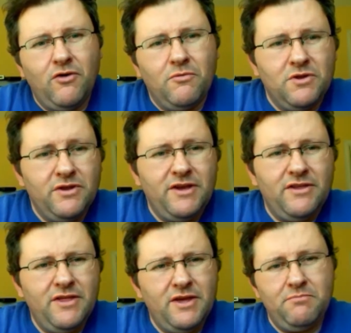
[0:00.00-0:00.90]
formerly
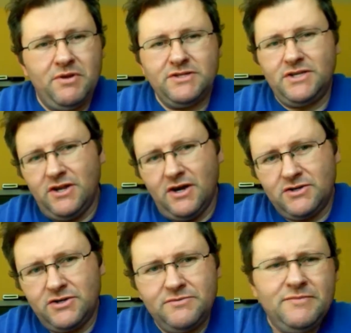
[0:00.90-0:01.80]
the PC
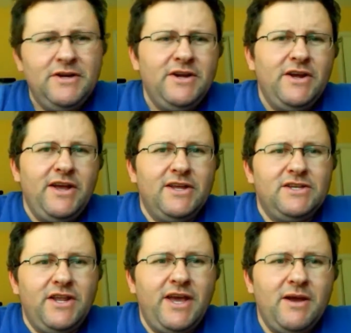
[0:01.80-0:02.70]
Doctor, and
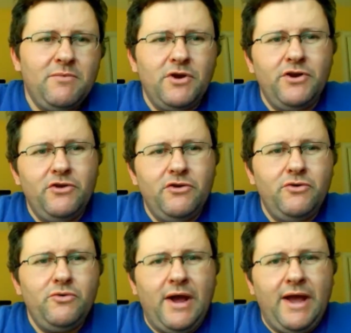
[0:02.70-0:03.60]
today I'm going to
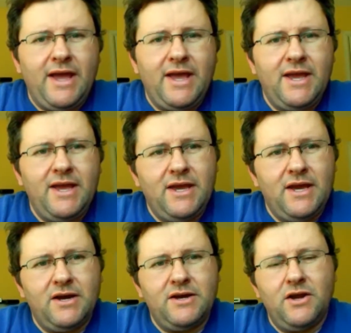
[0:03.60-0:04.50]
do
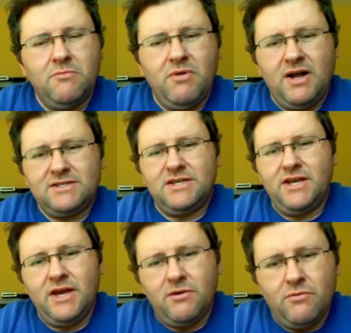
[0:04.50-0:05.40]
an
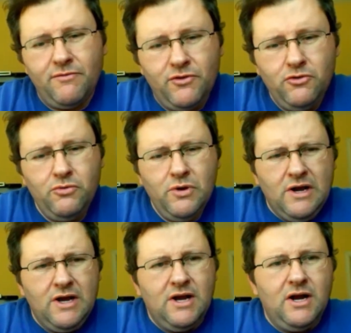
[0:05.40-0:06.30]
unboxing and a review
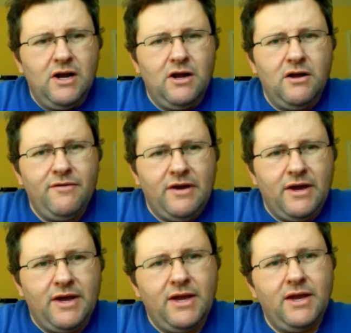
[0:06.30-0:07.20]
of
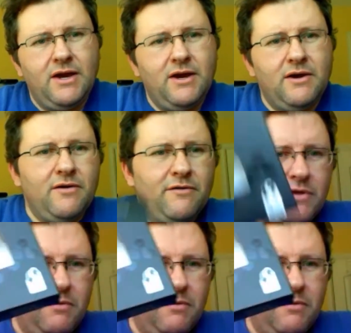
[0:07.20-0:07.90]
the